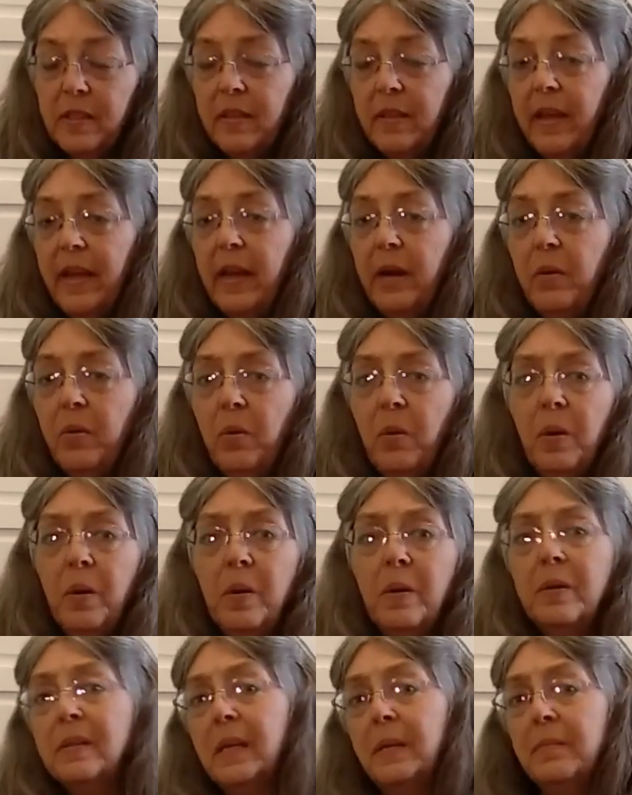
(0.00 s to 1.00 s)
They
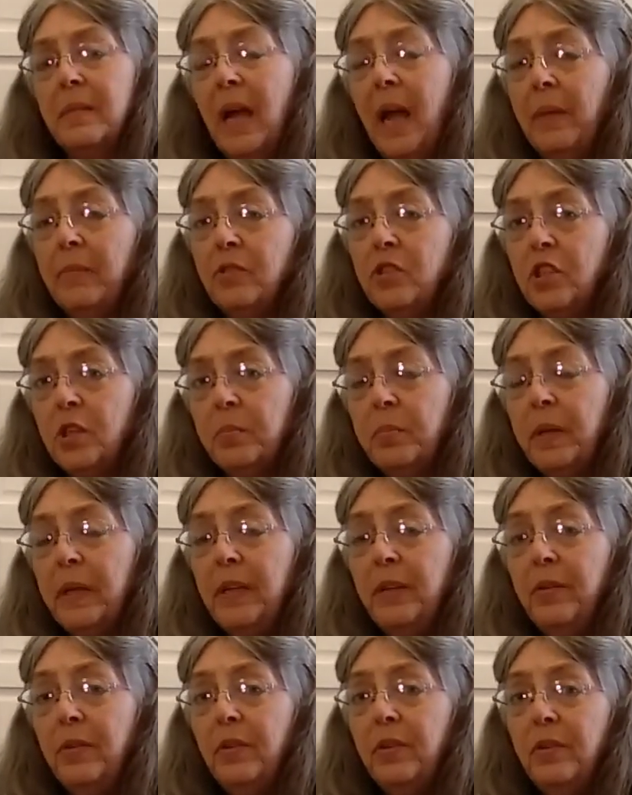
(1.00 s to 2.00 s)
were sometimes
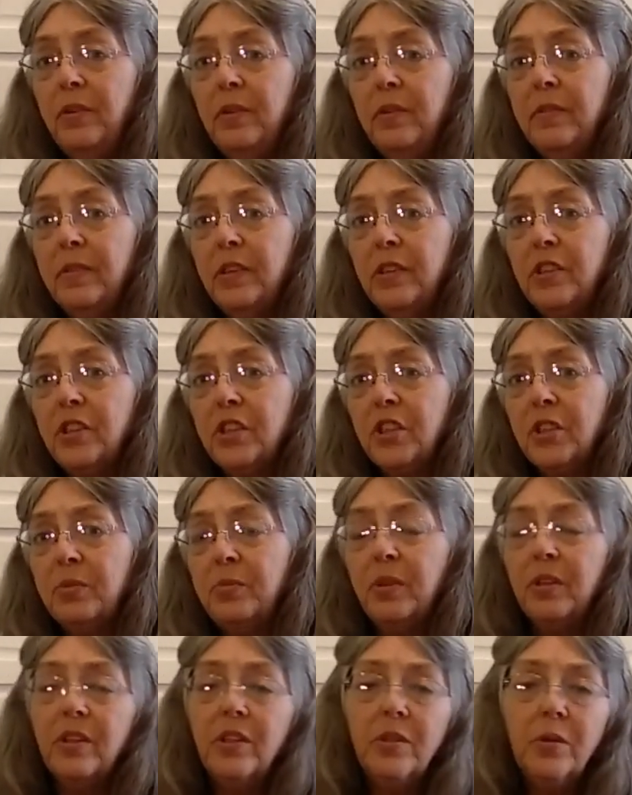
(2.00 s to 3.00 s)
shipping you the new version
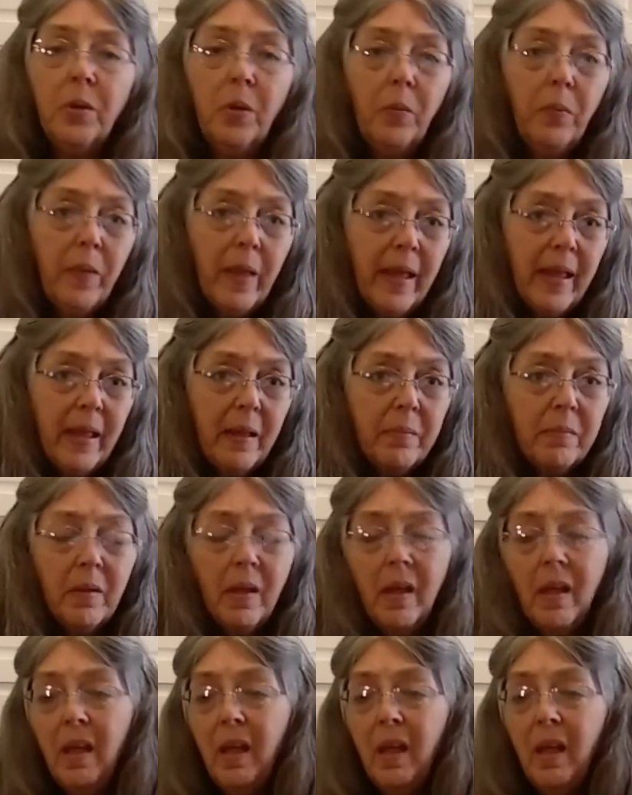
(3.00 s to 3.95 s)
with the old name,